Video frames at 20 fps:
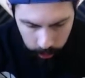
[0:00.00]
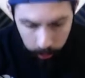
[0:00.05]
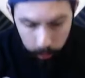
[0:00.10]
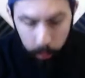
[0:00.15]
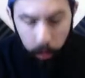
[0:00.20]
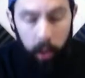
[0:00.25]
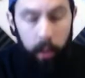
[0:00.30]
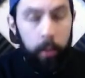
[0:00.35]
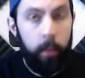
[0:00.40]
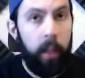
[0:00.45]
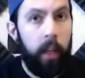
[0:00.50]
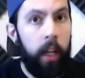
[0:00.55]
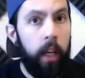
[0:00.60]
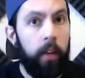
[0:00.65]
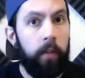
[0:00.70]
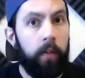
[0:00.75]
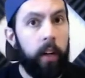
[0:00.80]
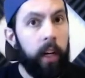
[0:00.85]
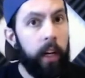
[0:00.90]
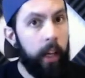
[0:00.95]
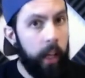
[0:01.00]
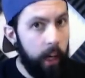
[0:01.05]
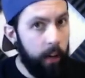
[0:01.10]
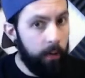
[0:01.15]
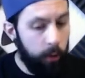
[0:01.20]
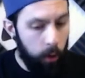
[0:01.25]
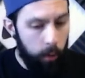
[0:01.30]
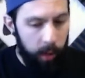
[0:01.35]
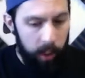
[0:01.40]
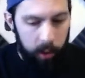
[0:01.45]
I'm going to be very
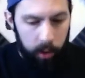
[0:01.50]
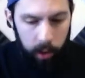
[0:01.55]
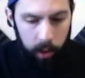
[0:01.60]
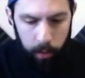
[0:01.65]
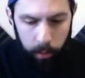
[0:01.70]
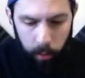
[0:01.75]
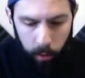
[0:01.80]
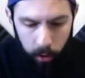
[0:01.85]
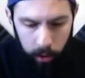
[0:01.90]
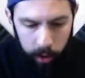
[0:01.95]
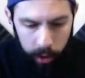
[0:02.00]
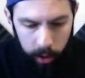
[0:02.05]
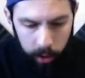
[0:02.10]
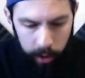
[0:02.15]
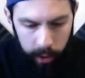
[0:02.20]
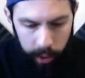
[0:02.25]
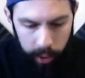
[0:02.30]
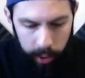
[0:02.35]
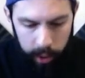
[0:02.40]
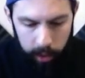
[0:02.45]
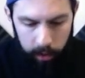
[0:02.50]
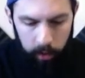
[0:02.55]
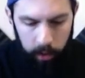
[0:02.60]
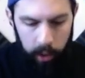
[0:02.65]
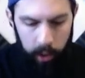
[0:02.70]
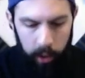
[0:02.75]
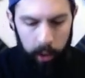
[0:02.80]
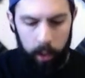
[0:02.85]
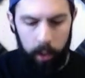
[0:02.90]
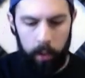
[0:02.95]
careful. I'm actually going to pull it out of the
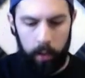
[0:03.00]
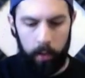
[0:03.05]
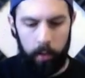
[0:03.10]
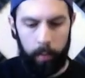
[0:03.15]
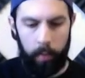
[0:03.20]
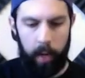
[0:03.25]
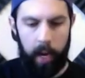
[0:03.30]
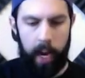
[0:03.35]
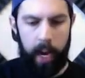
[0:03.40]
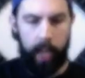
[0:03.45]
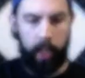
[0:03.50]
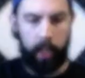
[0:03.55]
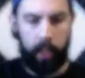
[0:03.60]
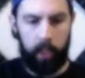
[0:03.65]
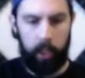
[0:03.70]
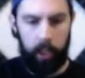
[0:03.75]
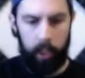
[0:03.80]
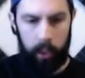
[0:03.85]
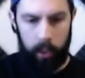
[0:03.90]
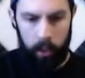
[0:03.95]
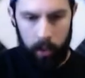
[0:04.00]
ESD packaging.